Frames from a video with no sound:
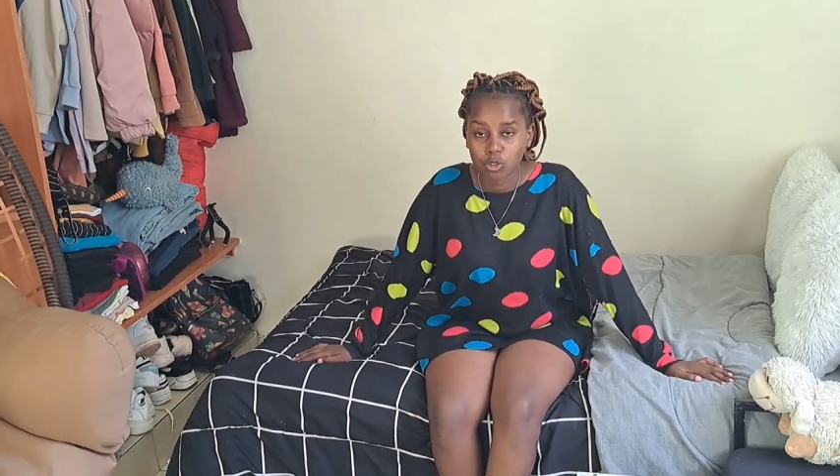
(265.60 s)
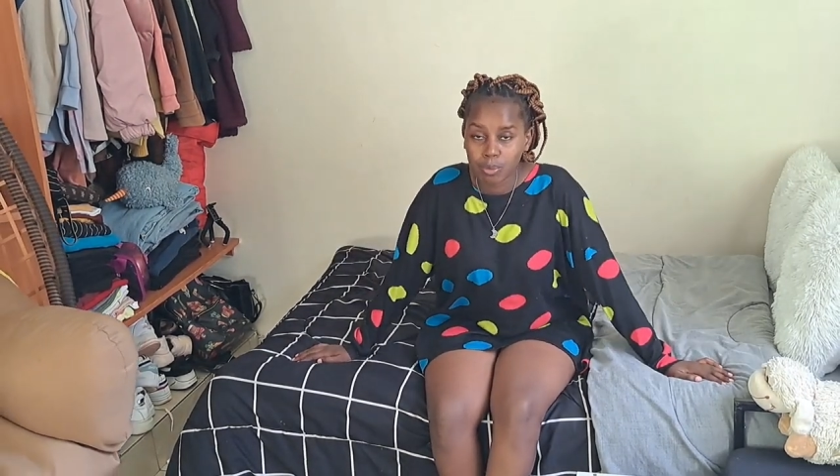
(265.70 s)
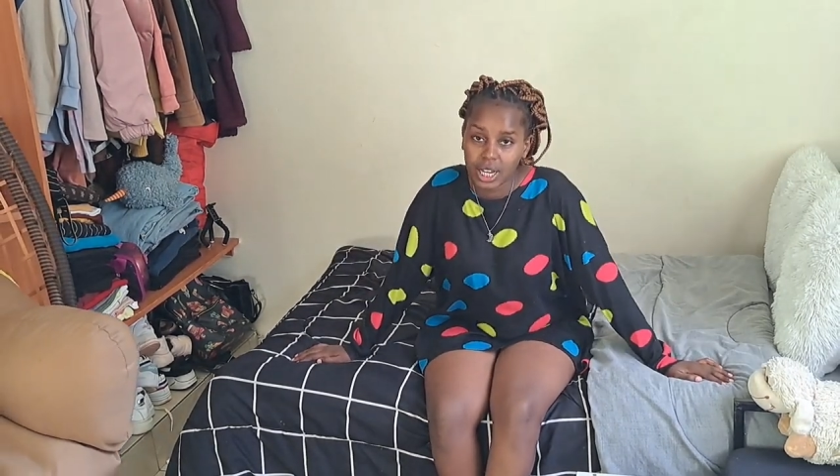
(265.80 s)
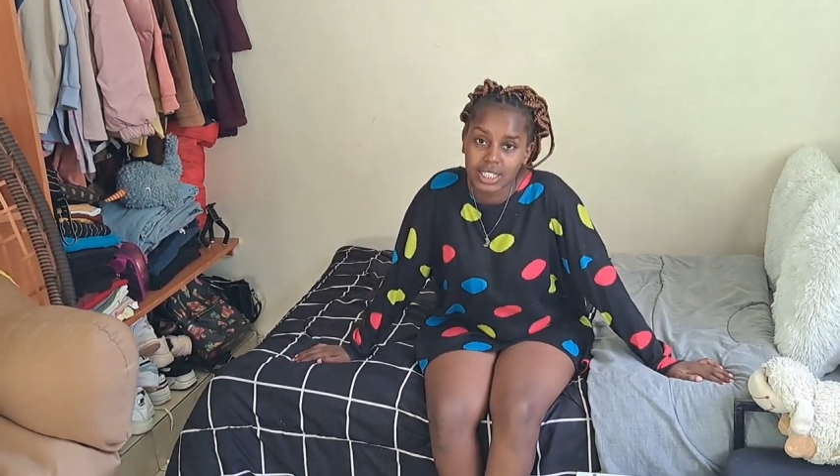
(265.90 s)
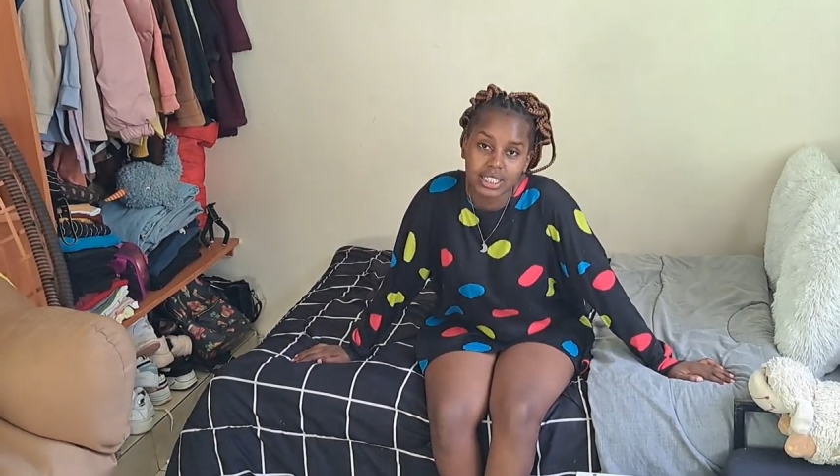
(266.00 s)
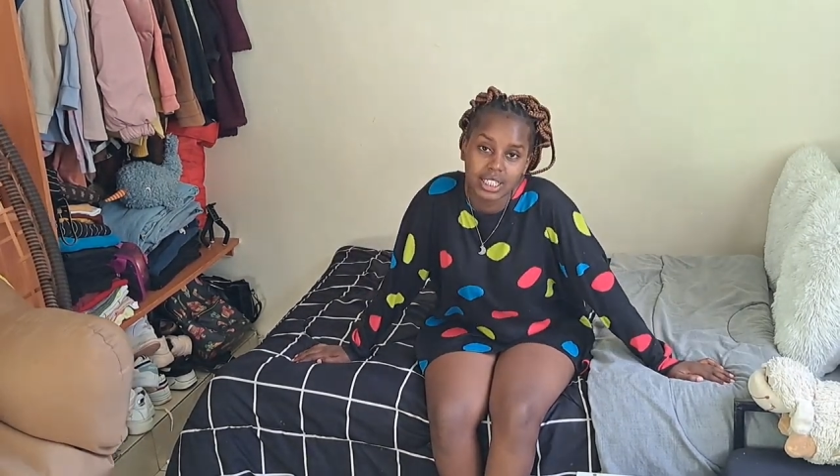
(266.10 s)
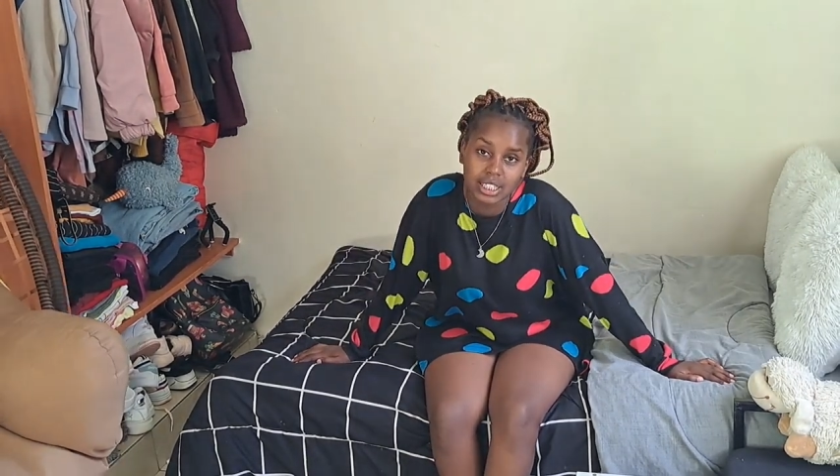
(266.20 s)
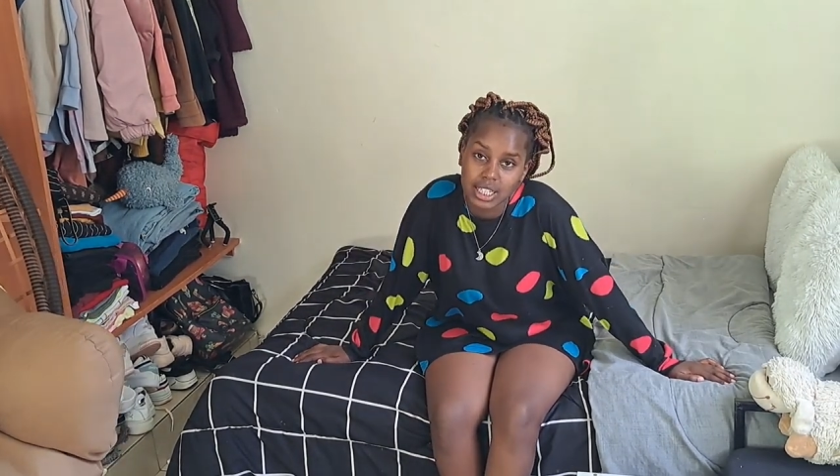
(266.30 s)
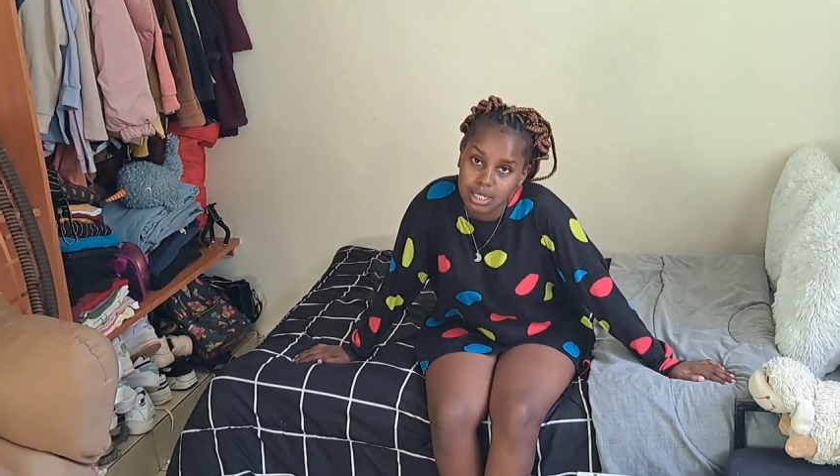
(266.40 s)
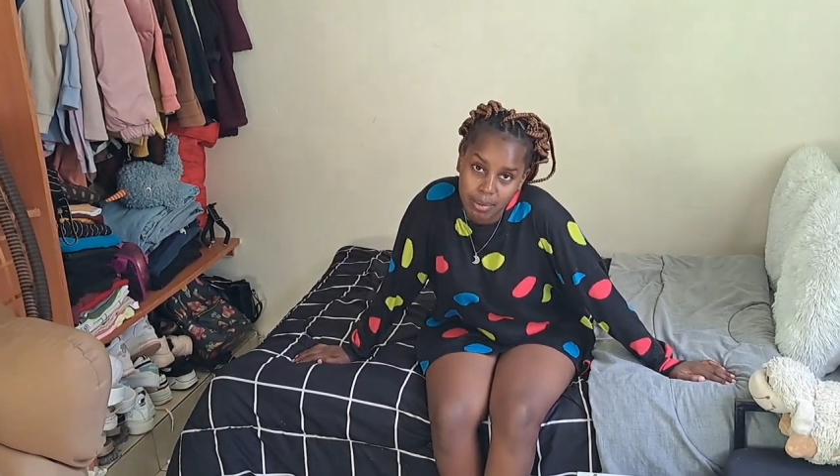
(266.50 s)
of placing
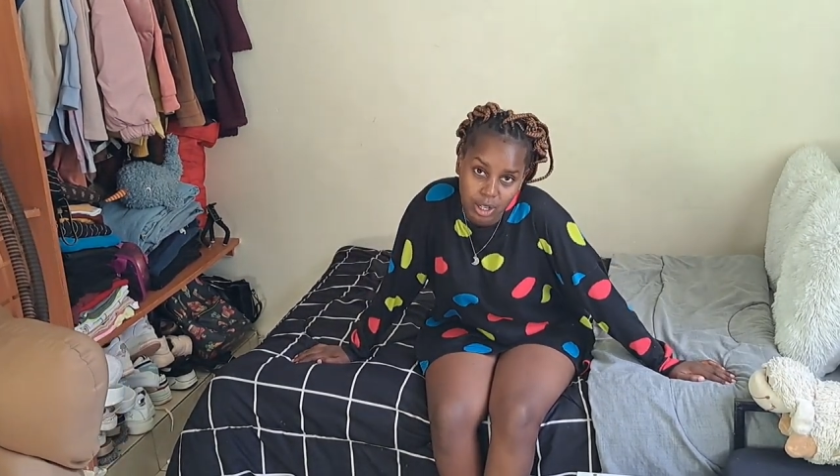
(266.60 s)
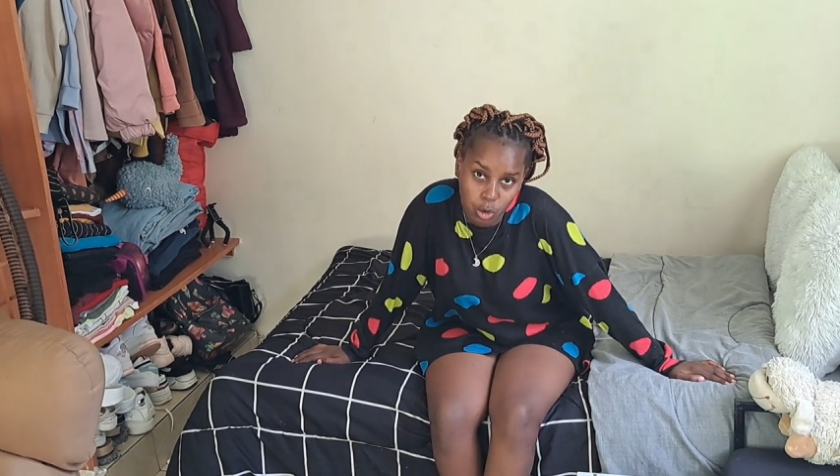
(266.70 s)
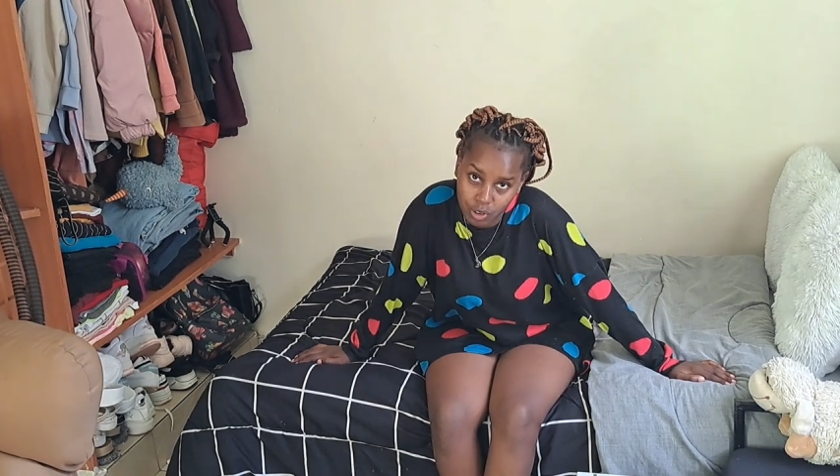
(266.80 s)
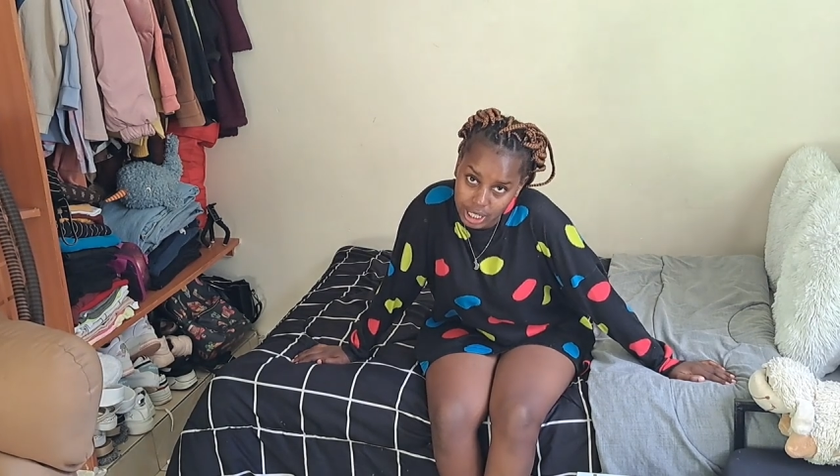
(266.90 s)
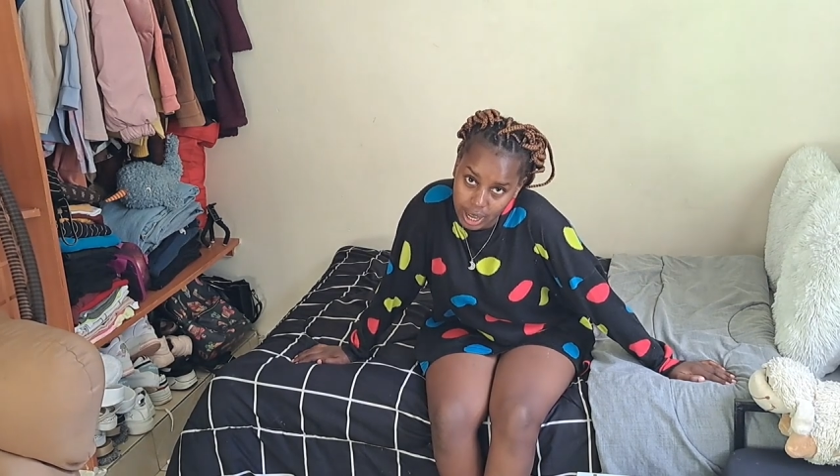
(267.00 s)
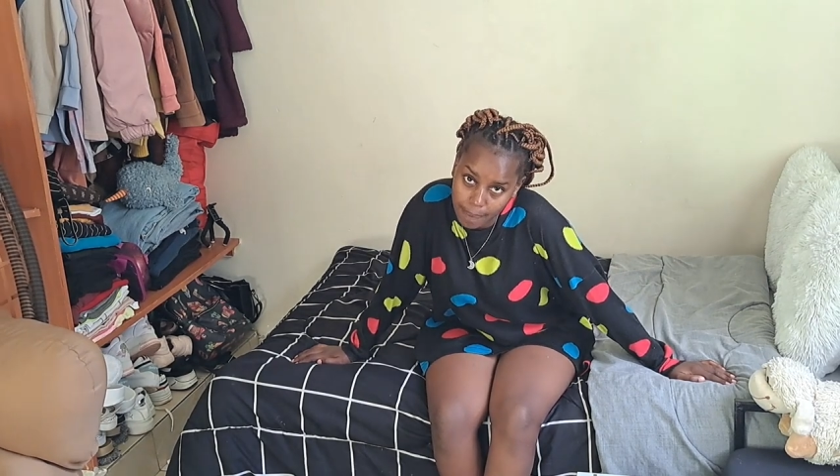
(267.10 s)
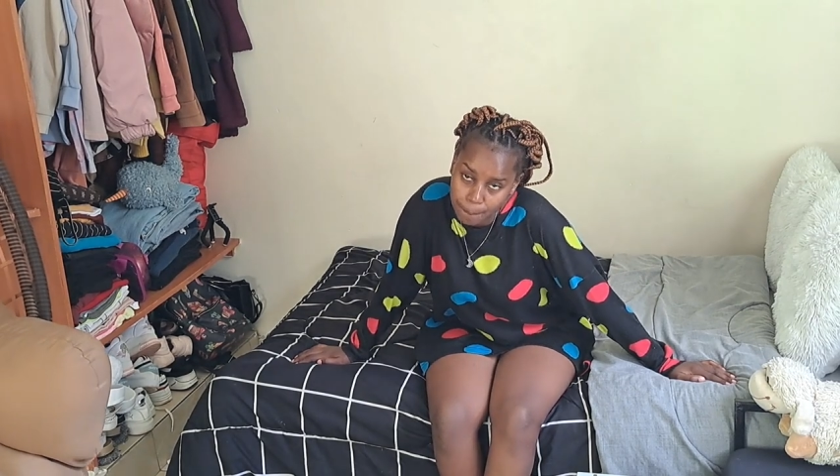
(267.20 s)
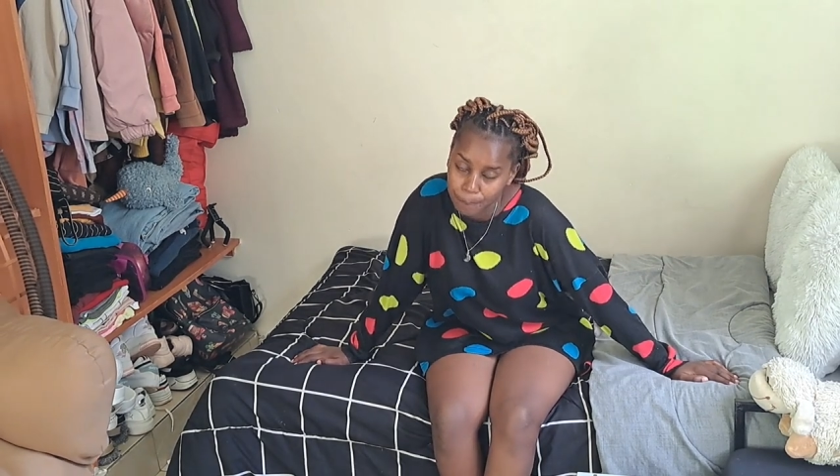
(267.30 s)
this bed over here.